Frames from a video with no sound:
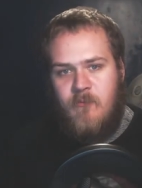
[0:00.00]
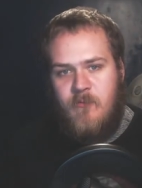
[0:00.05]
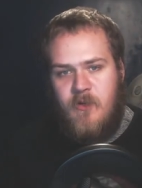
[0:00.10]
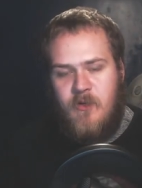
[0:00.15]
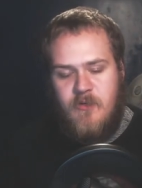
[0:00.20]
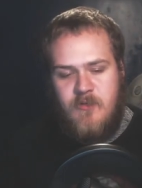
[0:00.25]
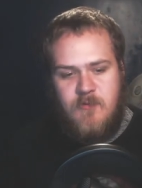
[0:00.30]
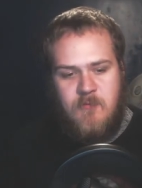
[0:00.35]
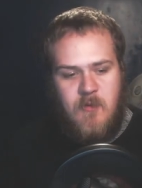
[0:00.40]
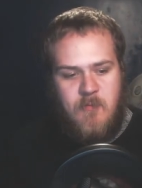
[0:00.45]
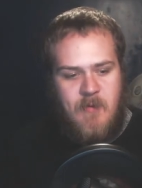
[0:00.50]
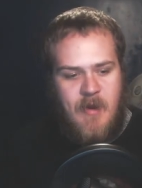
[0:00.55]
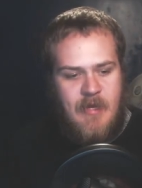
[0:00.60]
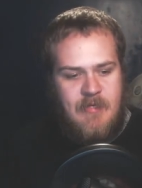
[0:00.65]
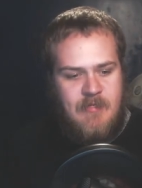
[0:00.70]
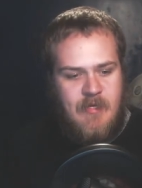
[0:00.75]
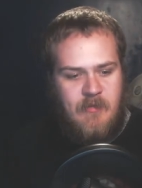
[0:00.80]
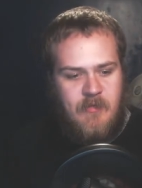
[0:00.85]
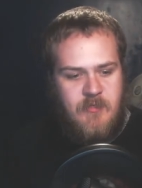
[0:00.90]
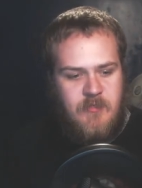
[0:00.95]
you know some of the bands
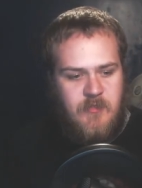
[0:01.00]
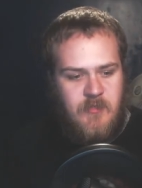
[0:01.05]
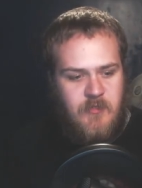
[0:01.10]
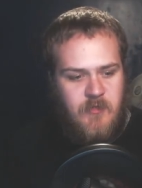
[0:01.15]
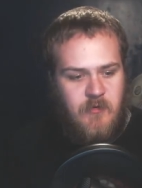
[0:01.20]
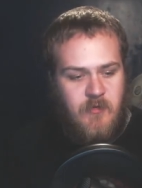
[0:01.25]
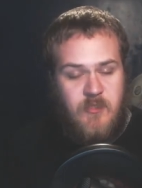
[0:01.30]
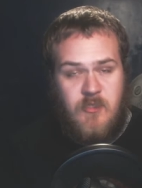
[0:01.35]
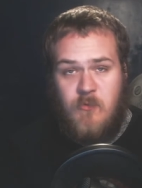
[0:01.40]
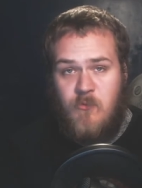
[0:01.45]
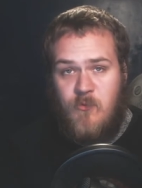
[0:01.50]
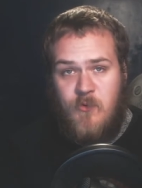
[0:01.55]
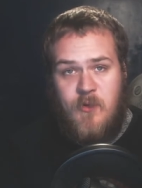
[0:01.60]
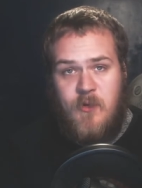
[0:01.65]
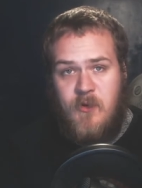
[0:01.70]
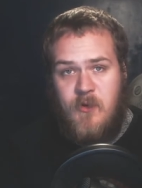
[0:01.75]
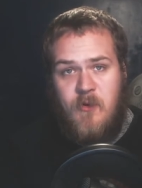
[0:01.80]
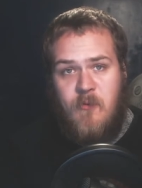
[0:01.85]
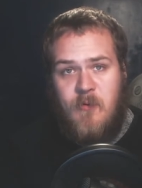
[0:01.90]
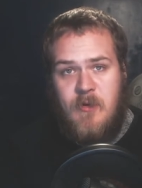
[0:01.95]
I listen to. There's some really
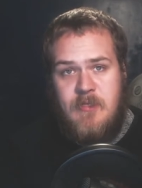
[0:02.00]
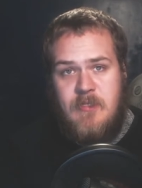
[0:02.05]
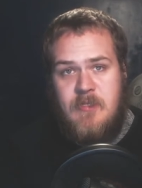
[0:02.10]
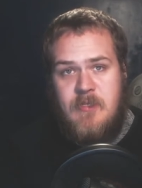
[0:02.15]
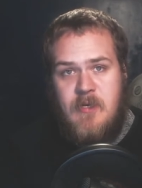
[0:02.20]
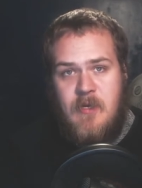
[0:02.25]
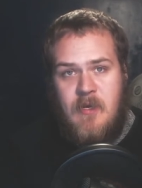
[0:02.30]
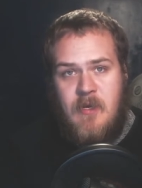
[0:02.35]
good ones,